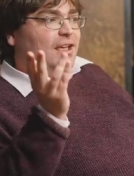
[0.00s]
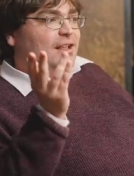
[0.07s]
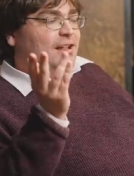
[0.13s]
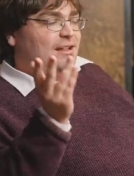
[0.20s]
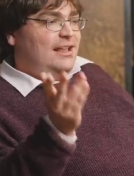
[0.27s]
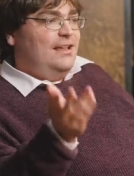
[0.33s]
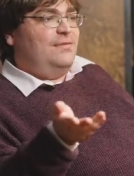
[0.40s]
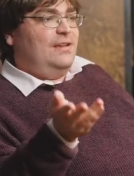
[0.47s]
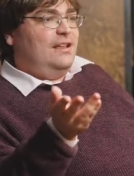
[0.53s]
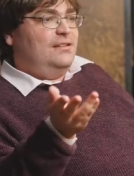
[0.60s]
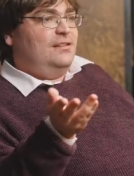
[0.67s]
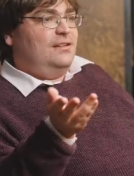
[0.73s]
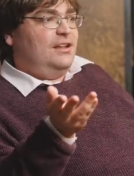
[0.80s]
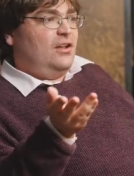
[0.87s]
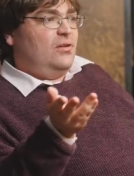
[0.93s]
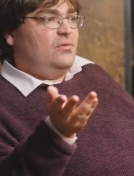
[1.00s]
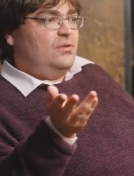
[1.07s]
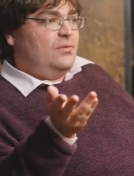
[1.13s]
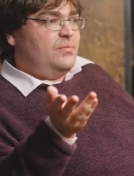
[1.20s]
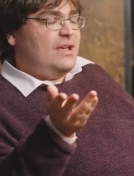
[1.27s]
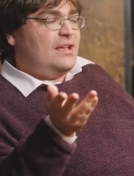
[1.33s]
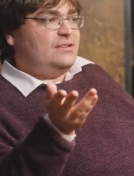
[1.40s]
live in, you know,
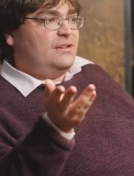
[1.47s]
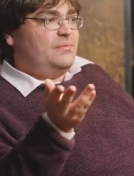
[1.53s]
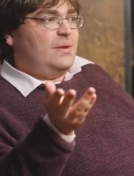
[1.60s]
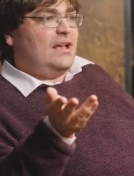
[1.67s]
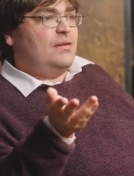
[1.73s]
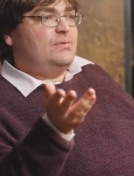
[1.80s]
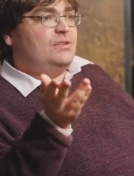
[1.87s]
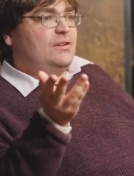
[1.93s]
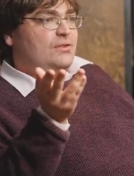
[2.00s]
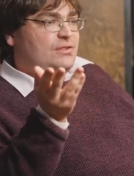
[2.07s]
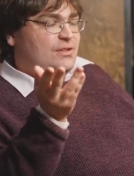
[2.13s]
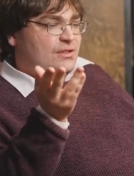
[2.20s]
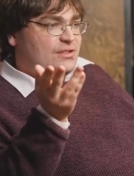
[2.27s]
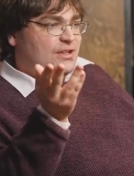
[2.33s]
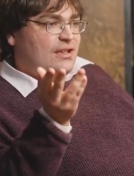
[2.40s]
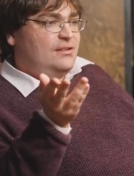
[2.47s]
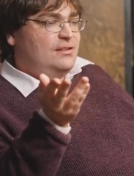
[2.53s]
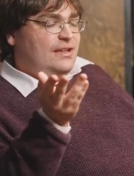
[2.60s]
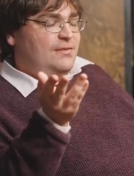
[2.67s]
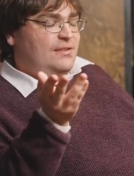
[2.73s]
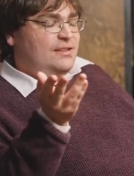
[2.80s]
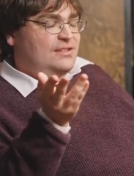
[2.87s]
be able to go to
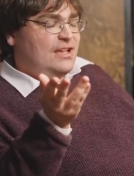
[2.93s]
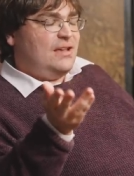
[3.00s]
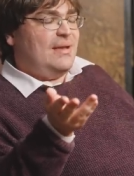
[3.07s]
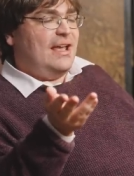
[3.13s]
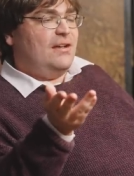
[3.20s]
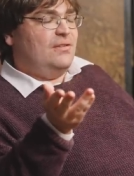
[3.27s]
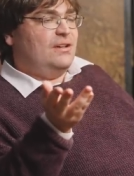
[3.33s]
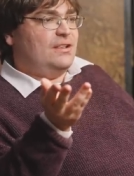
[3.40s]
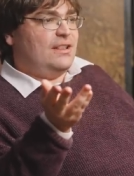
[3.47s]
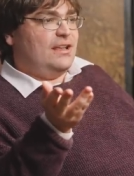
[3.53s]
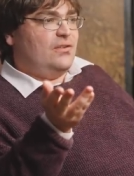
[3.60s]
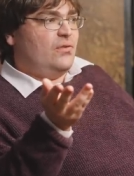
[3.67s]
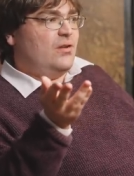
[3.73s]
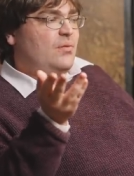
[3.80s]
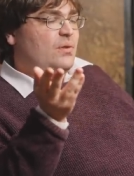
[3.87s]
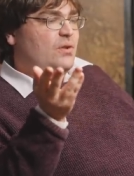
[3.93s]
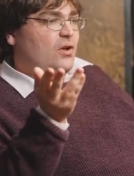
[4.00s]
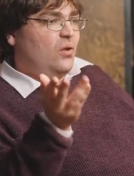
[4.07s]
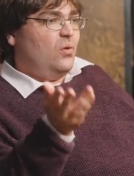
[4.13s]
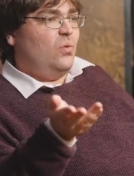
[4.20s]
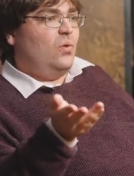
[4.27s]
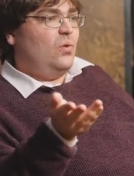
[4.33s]
live in the same area that they grew up and
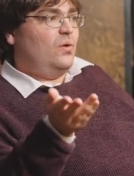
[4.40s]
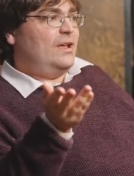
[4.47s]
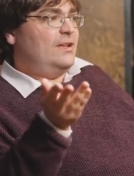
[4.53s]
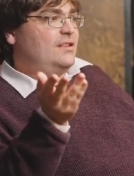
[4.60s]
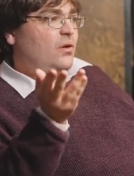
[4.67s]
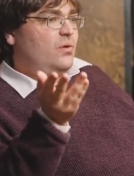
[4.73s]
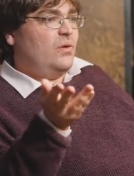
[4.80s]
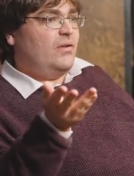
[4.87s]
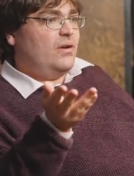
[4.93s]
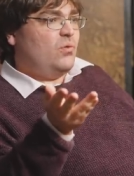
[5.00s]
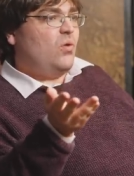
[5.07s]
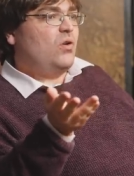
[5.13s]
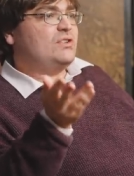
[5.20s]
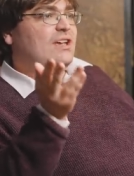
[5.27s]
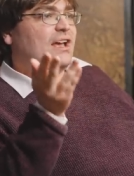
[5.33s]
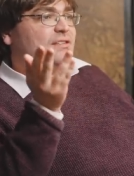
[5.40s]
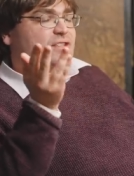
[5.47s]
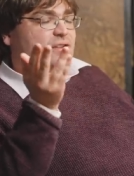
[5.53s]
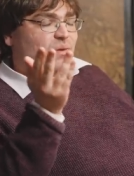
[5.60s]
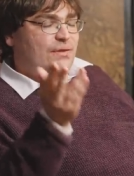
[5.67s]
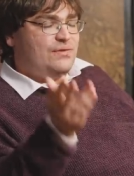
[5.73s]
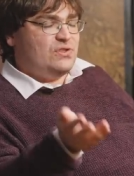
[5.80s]
know where it was,
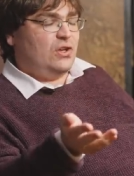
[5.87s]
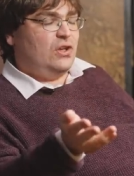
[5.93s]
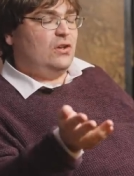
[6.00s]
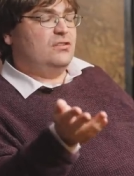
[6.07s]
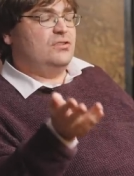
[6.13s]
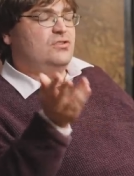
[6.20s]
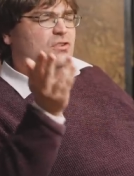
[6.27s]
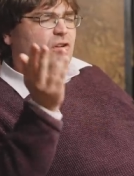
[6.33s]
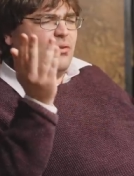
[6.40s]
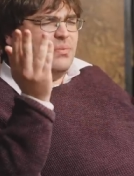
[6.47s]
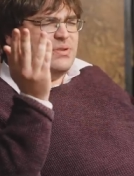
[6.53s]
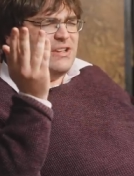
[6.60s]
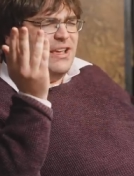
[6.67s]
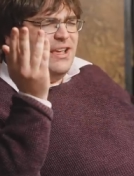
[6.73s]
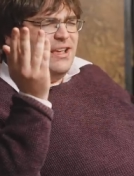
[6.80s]
still have secure jobs,